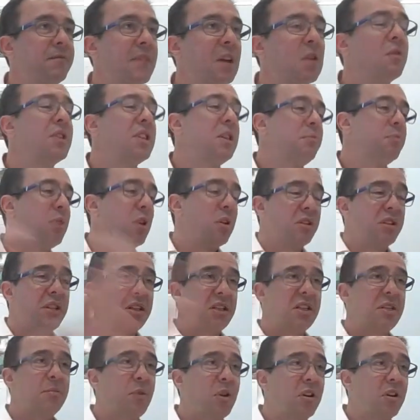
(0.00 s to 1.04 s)
obviously
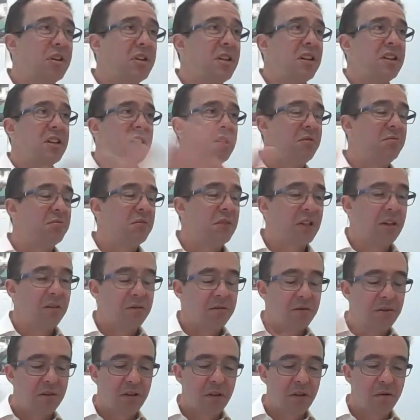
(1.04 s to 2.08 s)
politics is politics, and you know
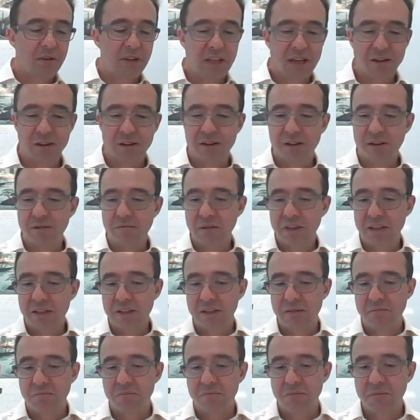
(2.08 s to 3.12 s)
don't want to get into
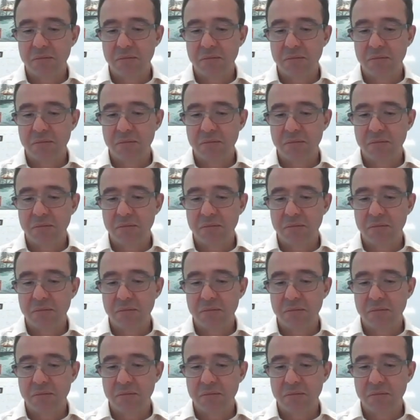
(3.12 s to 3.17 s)
into